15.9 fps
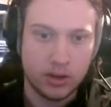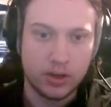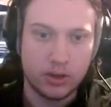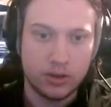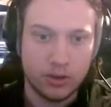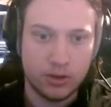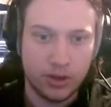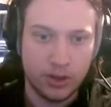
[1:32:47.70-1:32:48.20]

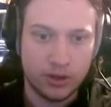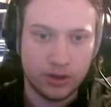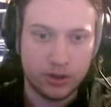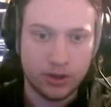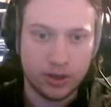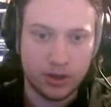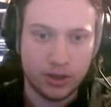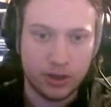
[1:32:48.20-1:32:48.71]
So the
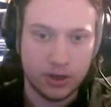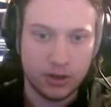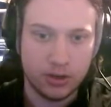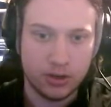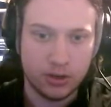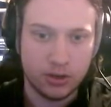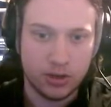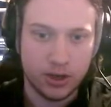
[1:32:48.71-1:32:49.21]
intersect here
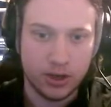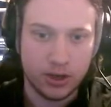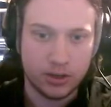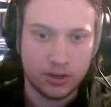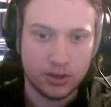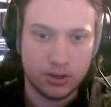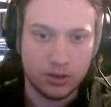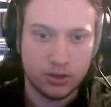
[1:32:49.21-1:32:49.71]
just
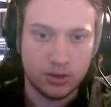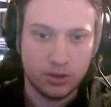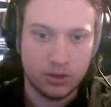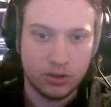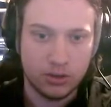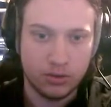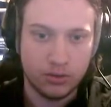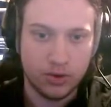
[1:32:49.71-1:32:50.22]
takes the
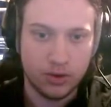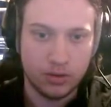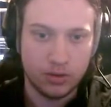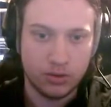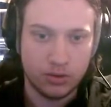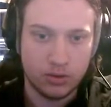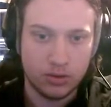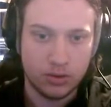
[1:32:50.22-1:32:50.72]
two
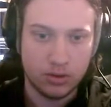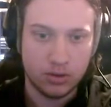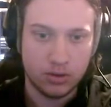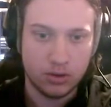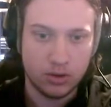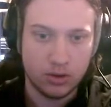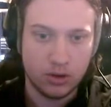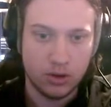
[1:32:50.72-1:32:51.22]
values.
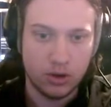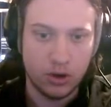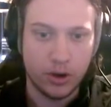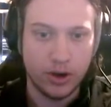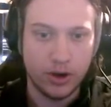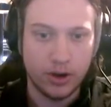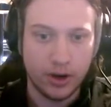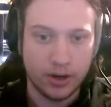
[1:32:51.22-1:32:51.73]
No,
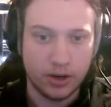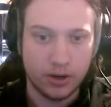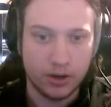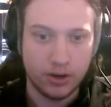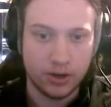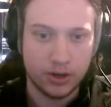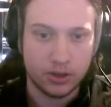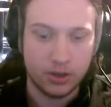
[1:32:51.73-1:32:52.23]
I
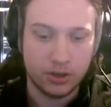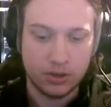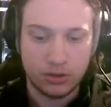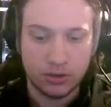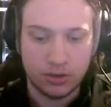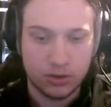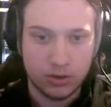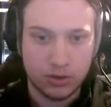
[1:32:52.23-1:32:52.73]
can't actually.
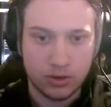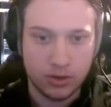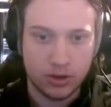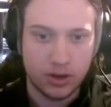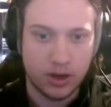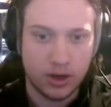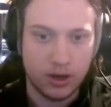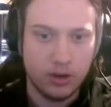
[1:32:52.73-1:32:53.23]

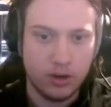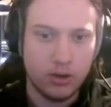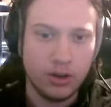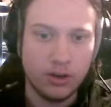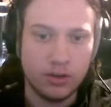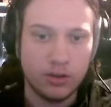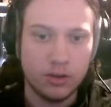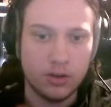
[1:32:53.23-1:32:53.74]
Can I do
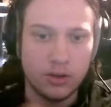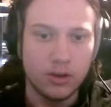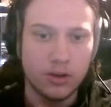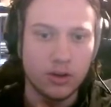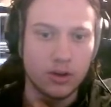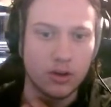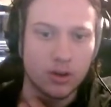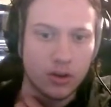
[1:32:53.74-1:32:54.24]
this?
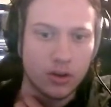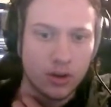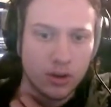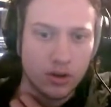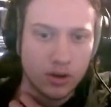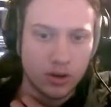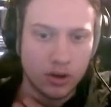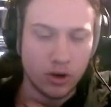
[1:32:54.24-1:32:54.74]

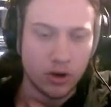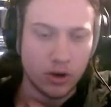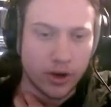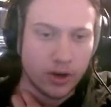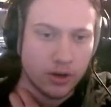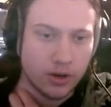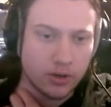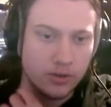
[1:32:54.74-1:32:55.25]
No, I
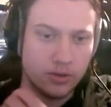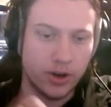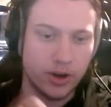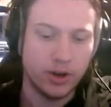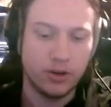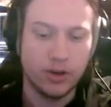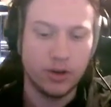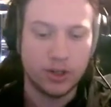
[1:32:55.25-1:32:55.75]
can't. Right, I
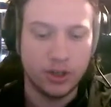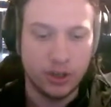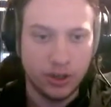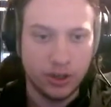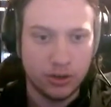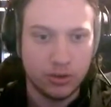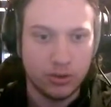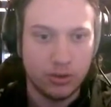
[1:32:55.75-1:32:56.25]
do actually
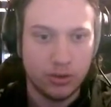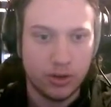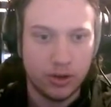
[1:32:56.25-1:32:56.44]
need to